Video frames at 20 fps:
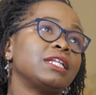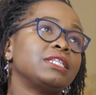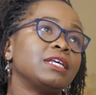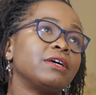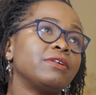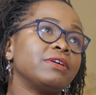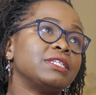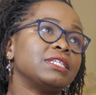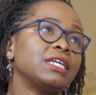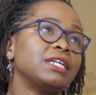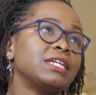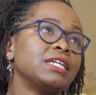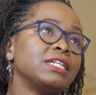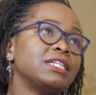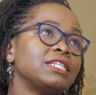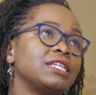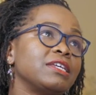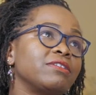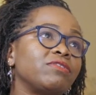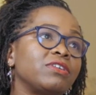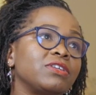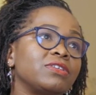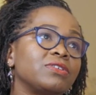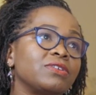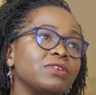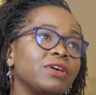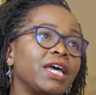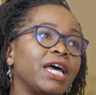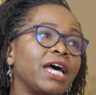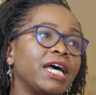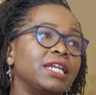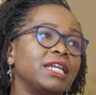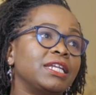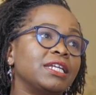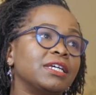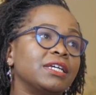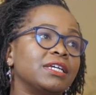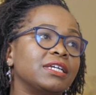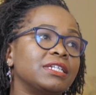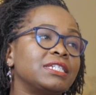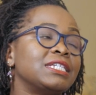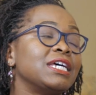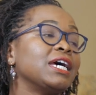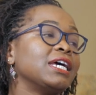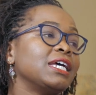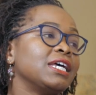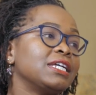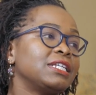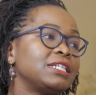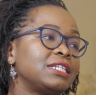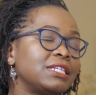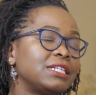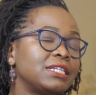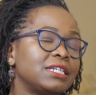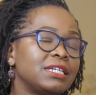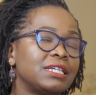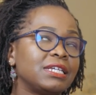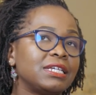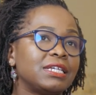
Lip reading: that's how I started saving. So I had a target.